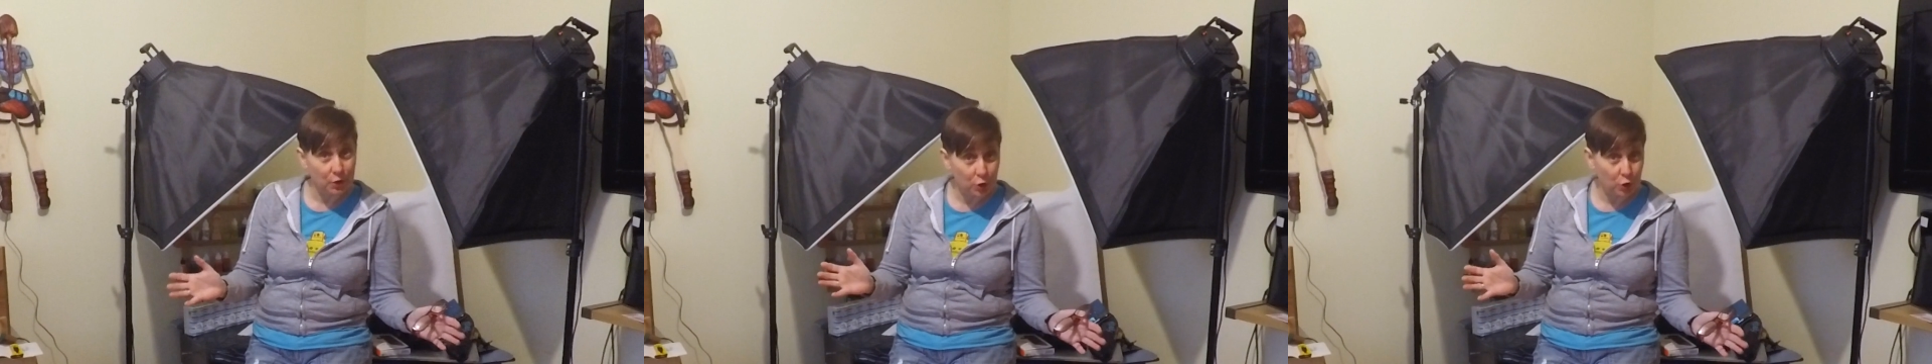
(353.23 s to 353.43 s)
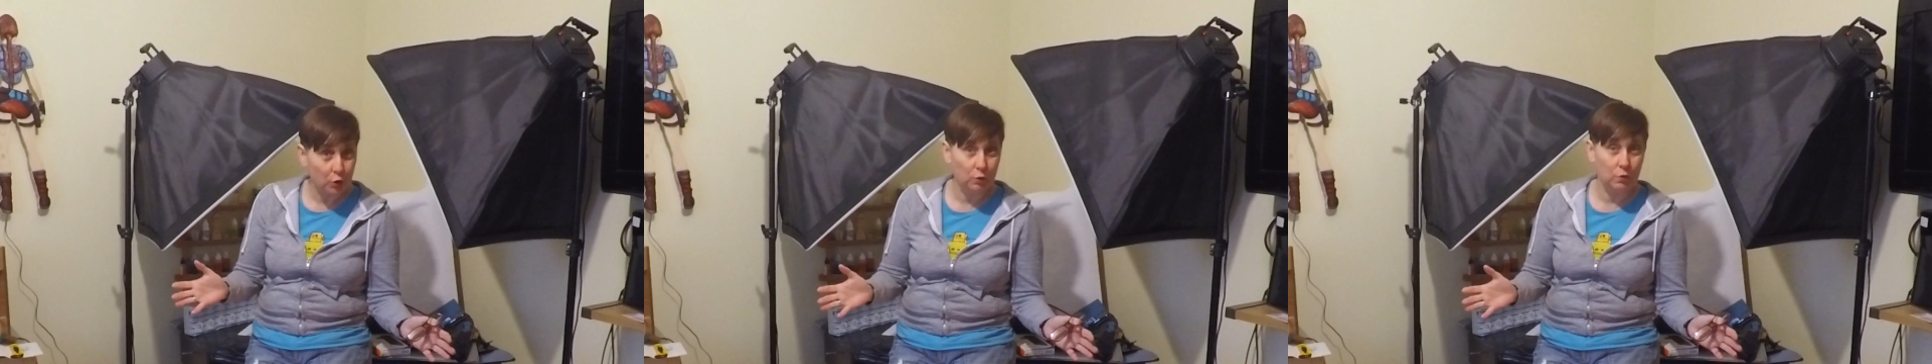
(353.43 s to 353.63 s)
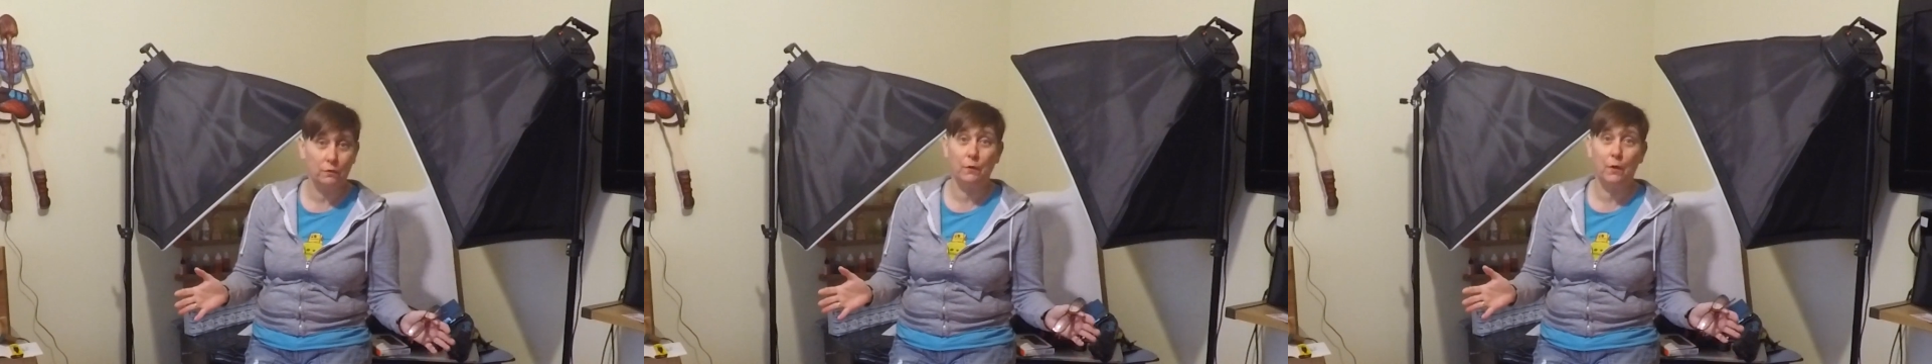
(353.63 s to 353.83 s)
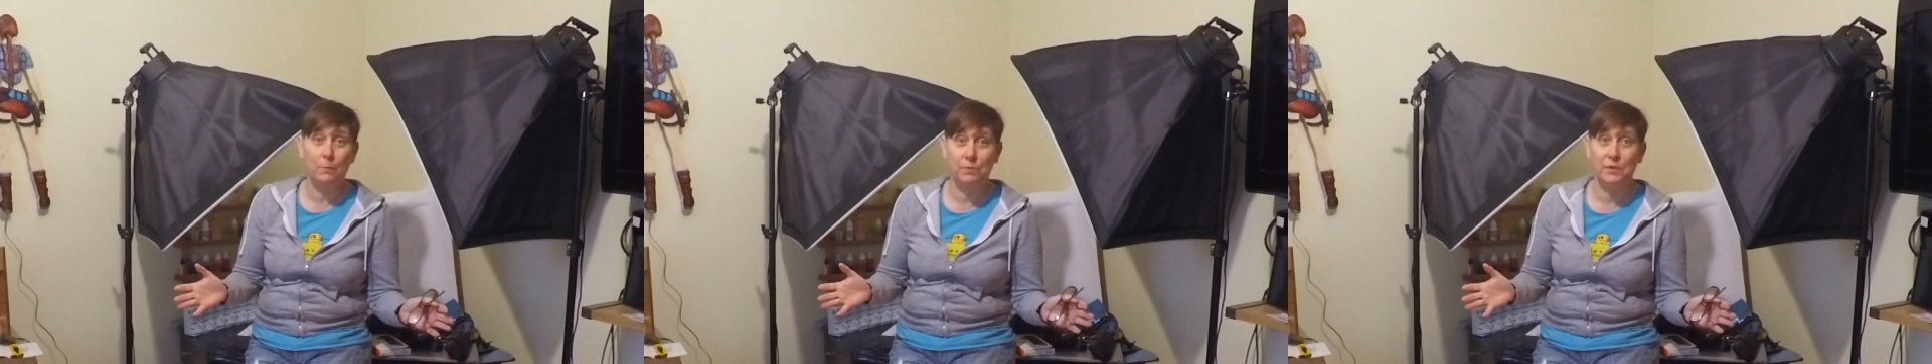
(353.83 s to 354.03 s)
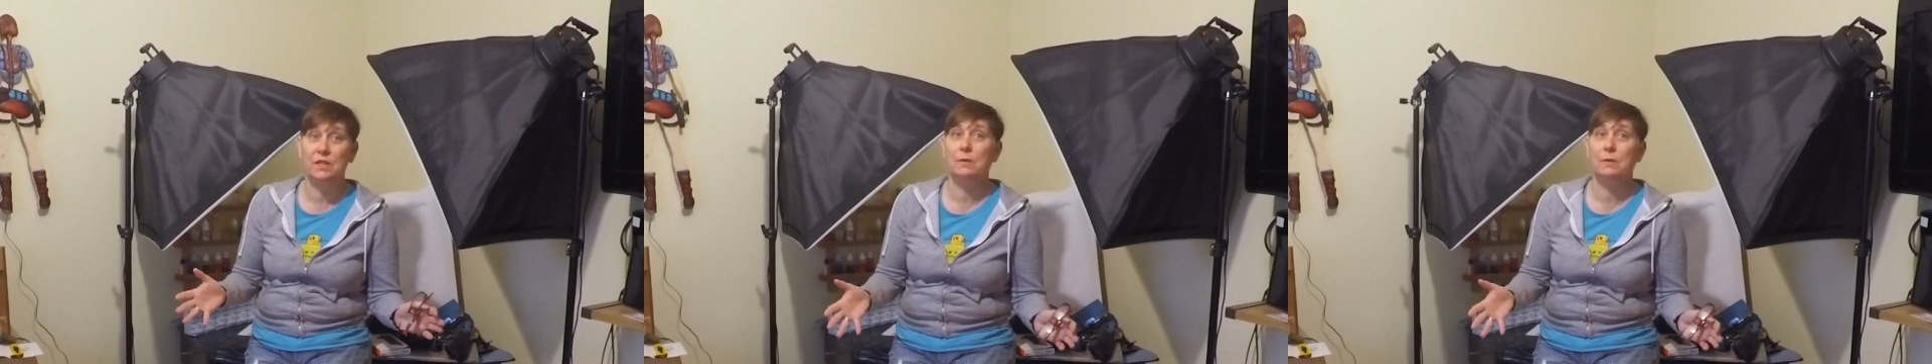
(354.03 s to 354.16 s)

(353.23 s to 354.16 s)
to choose from to